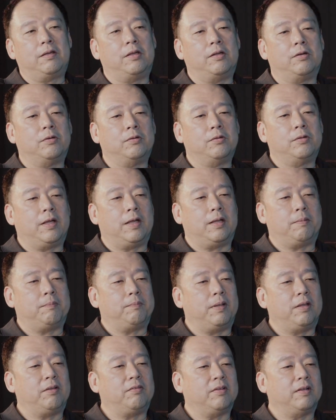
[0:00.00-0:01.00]
you know,
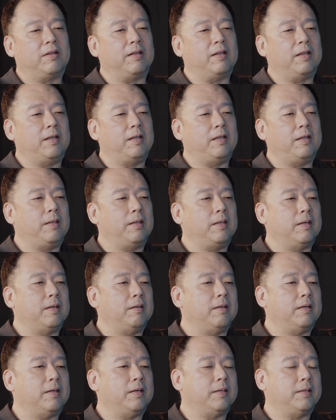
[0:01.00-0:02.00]
that basically
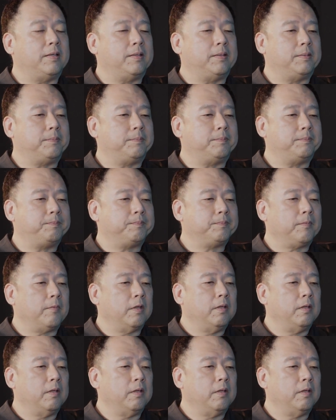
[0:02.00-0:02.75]
um,